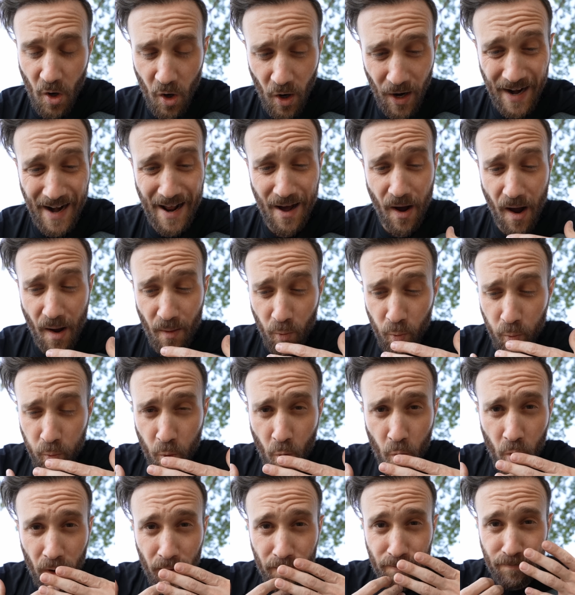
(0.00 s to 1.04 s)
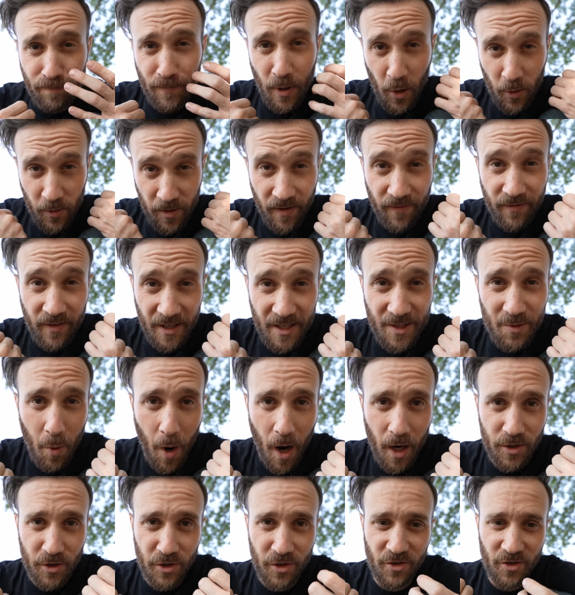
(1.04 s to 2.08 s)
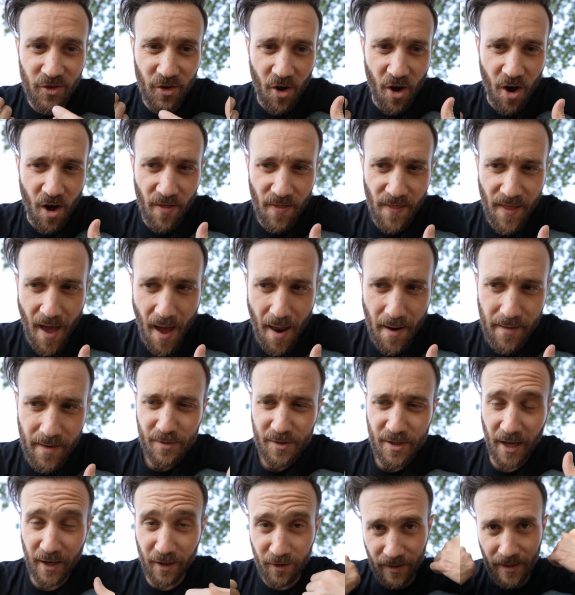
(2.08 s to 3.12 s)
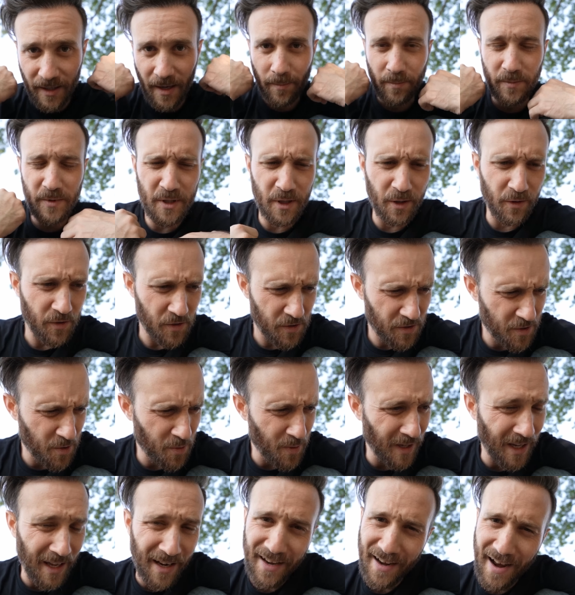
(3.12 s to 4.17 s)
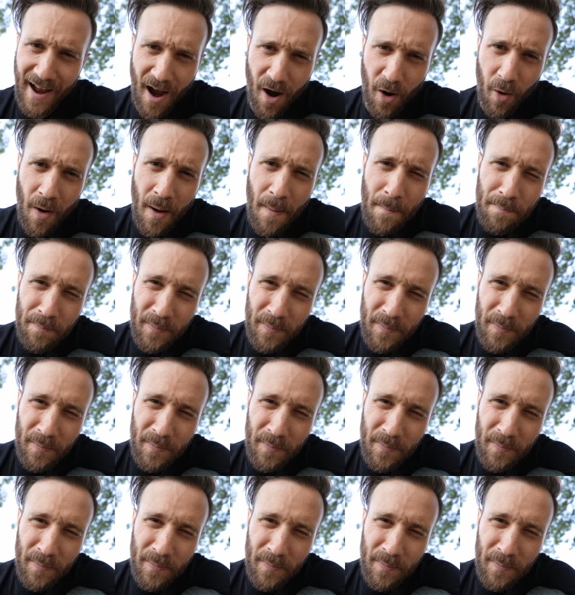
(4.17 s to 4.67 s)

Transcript: All right, now I wore both of these watches on that cycle and I'm still doing it now